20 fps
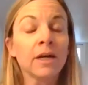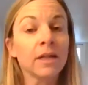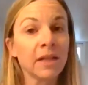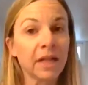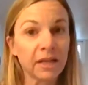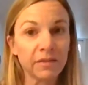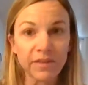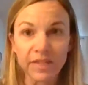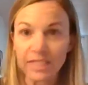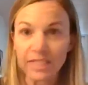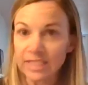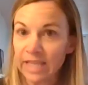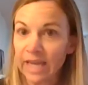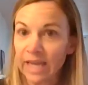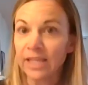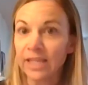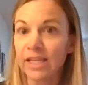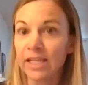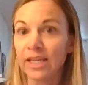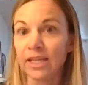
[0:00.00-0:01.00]
a lot of
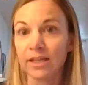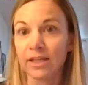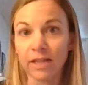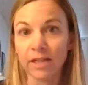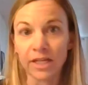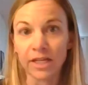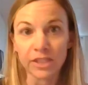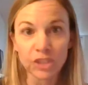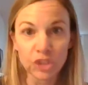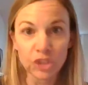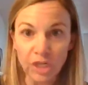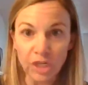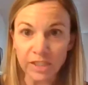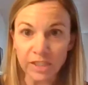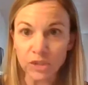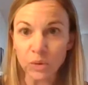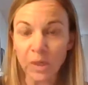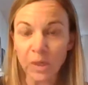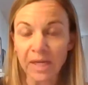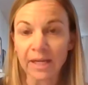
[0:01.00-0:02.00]
anxiety, a lot of
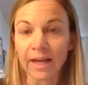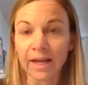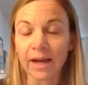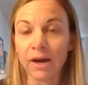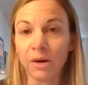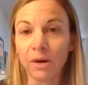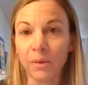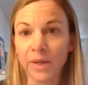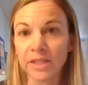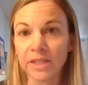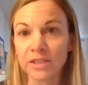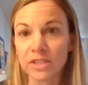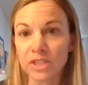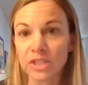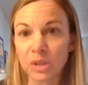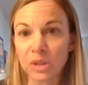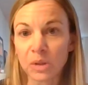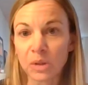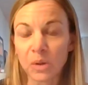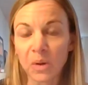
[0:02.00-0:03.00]
stress right now. And
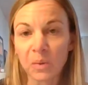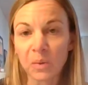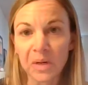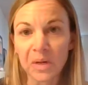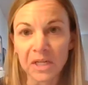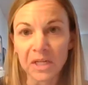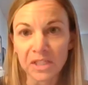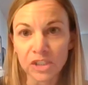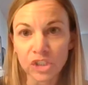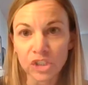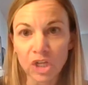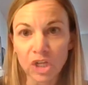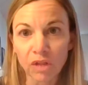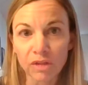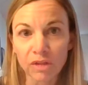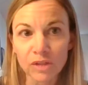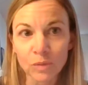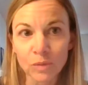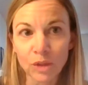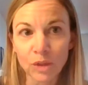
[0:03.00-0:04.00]
so I wanted to share
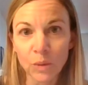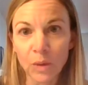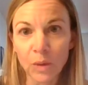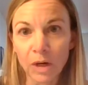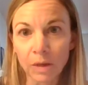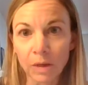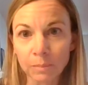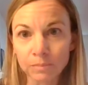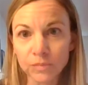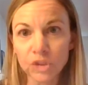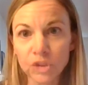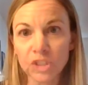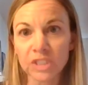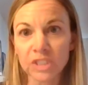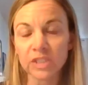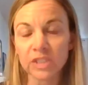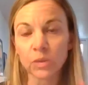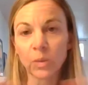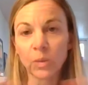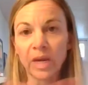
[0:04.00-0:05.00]
this with you all
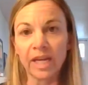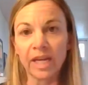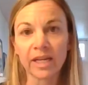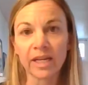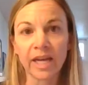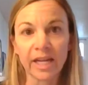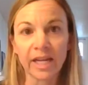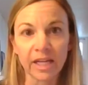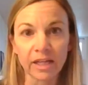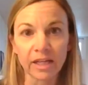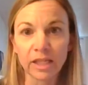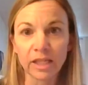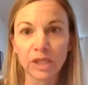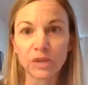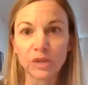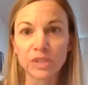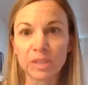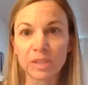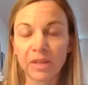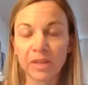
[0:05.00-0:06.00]
just as a way to kind of
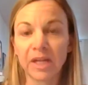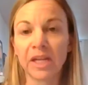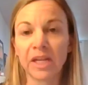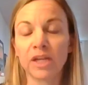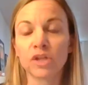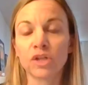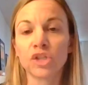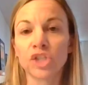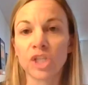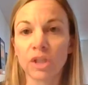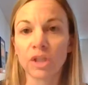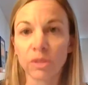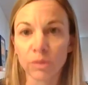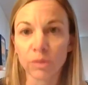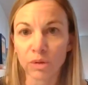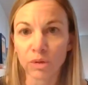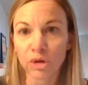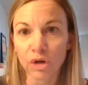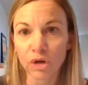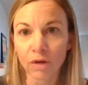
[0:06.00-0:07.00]
clear some of that energy
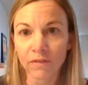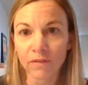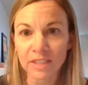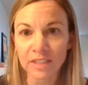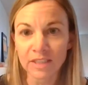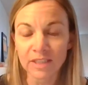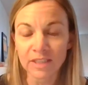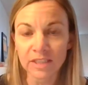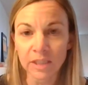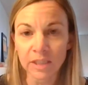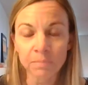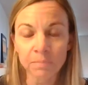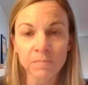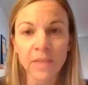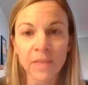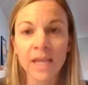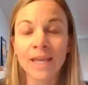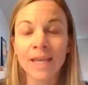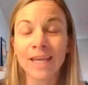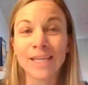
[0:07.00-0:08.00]
through the nervous system.
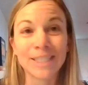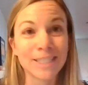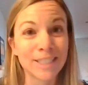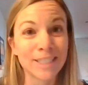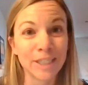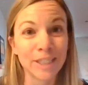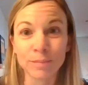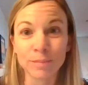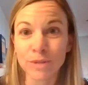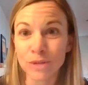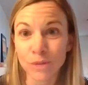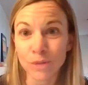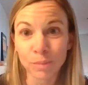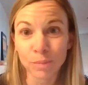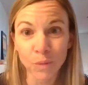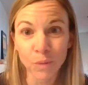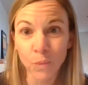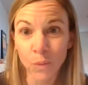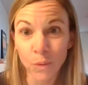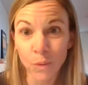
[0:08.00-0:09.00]
It seems
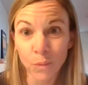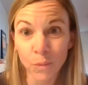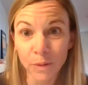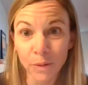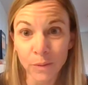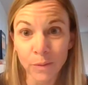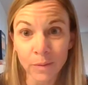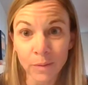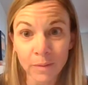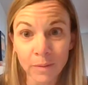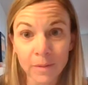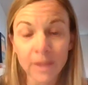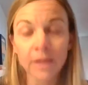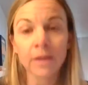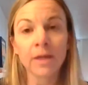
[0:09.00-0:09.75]
super woo-woo,